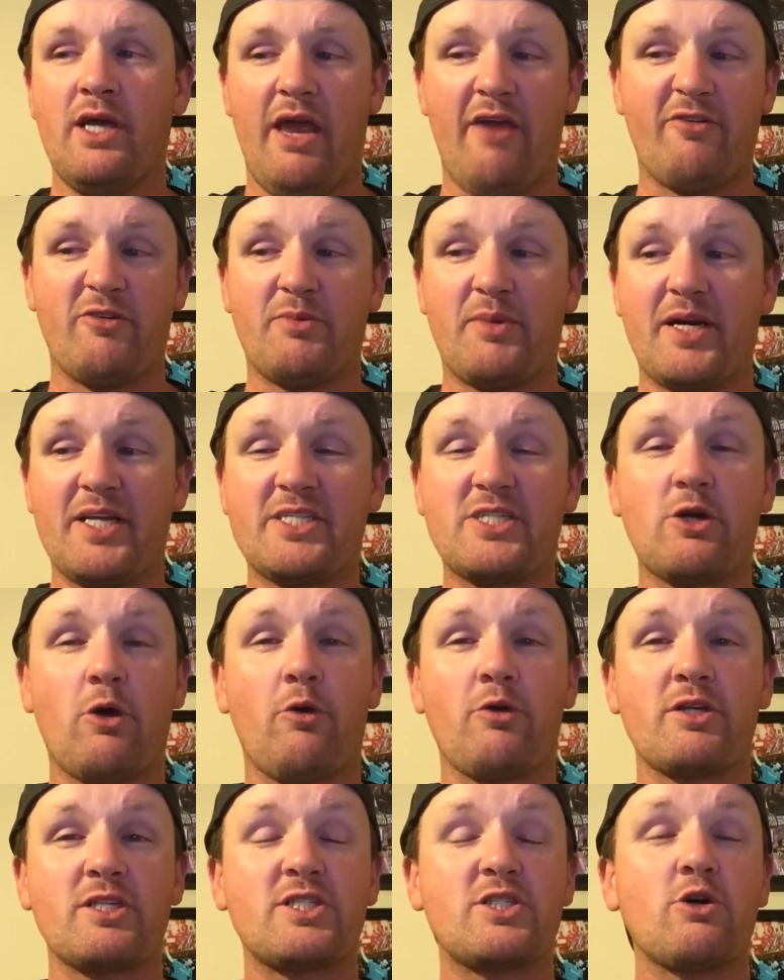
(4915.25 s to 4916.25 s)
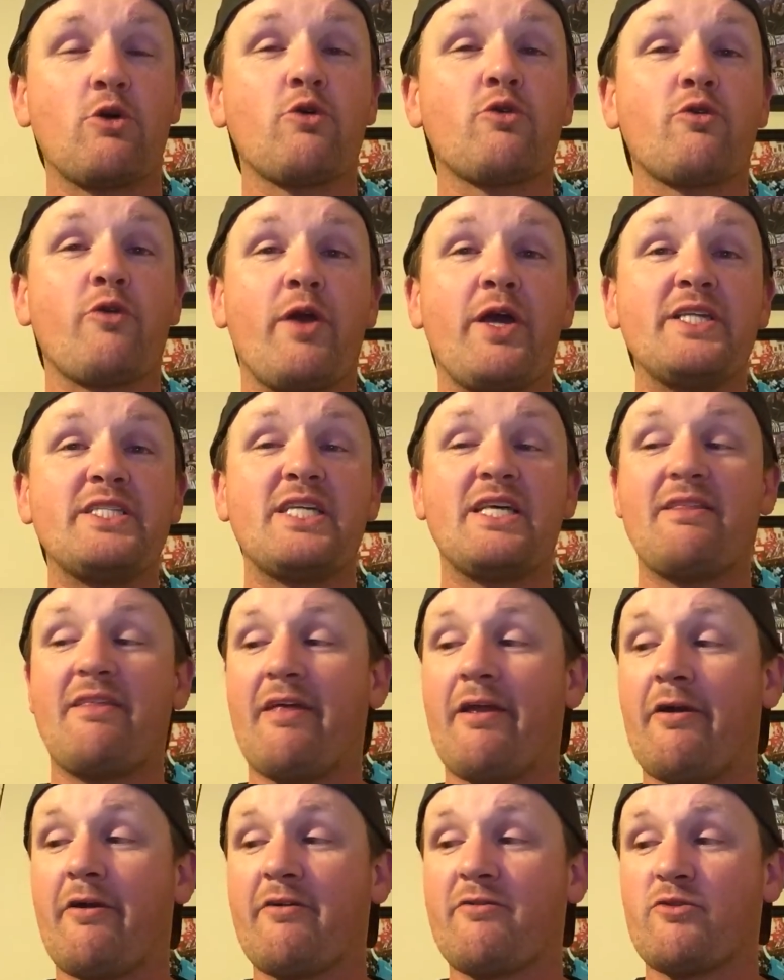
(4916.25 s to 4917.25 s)
Everybody's going so crazy
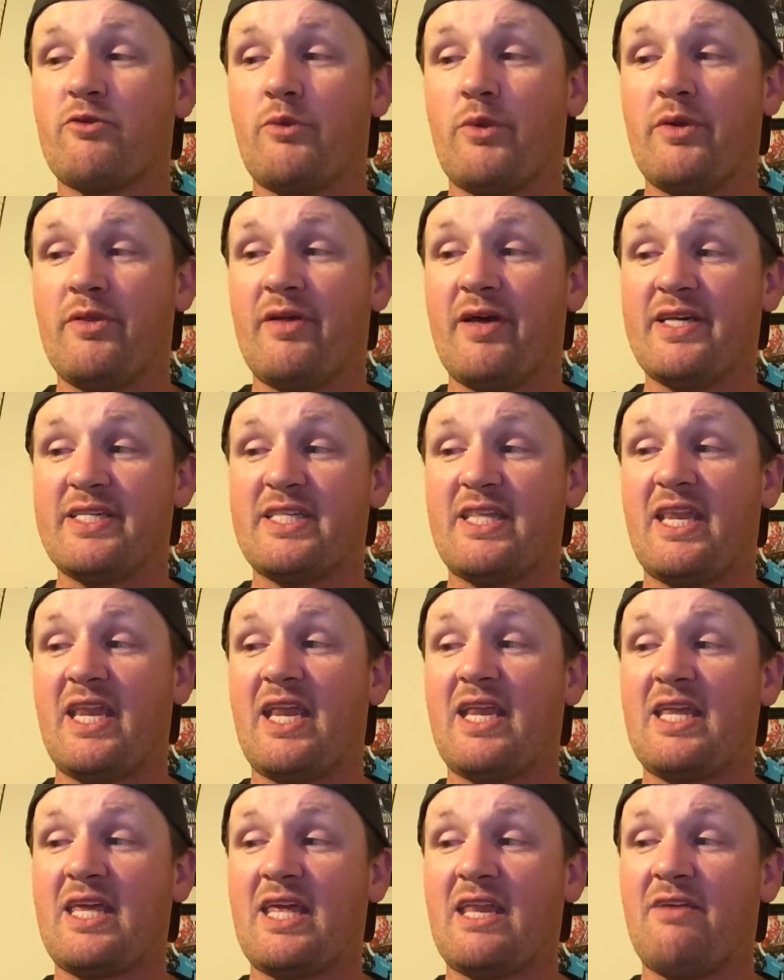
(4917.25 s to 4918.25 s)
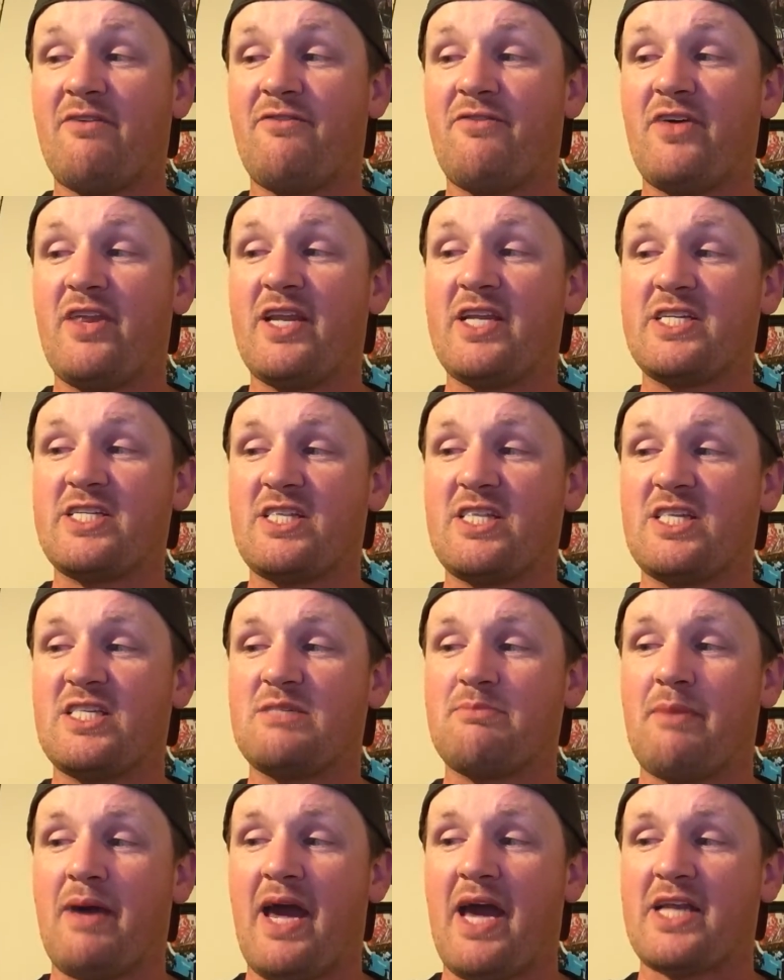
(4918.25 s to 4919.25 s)
they don't even realize they didn't get a finish to
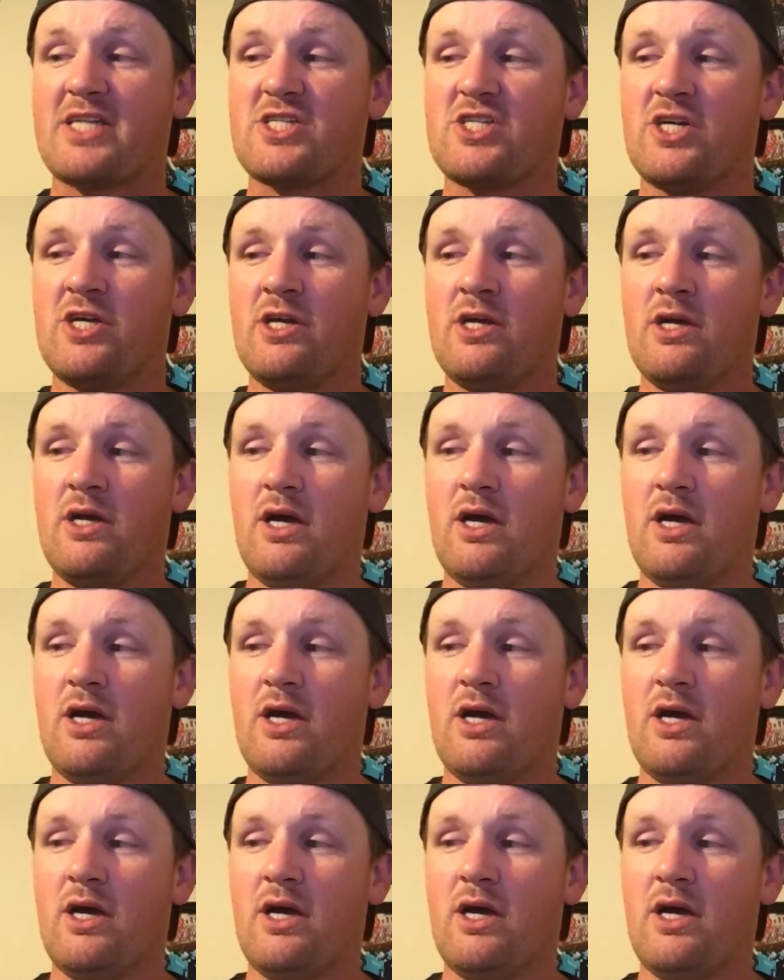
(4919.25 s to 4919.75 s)
this match.